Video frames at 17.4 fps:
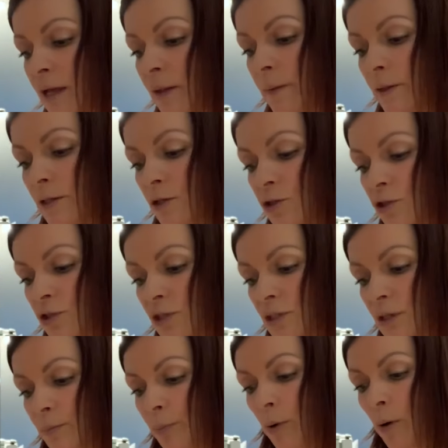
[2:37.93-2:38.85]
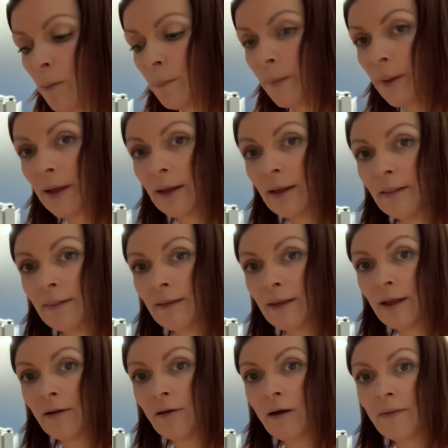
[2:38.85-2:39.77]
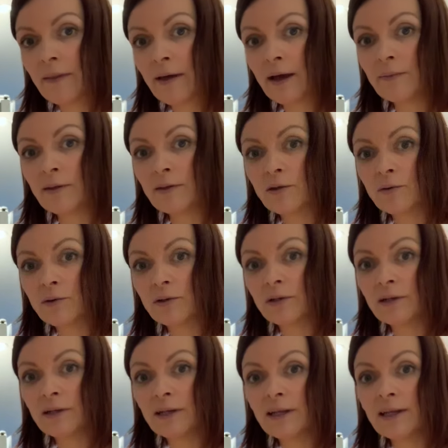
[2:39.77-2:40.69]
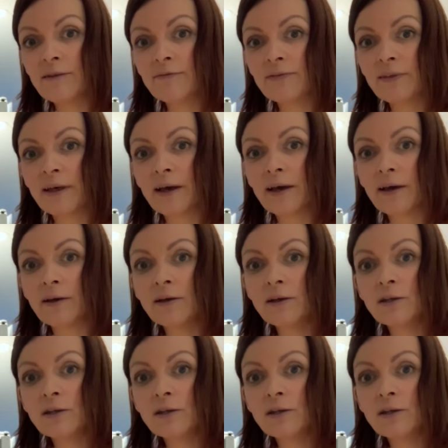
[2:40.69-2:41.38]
then you're just going to pop that in there like that, and then you're going to leave that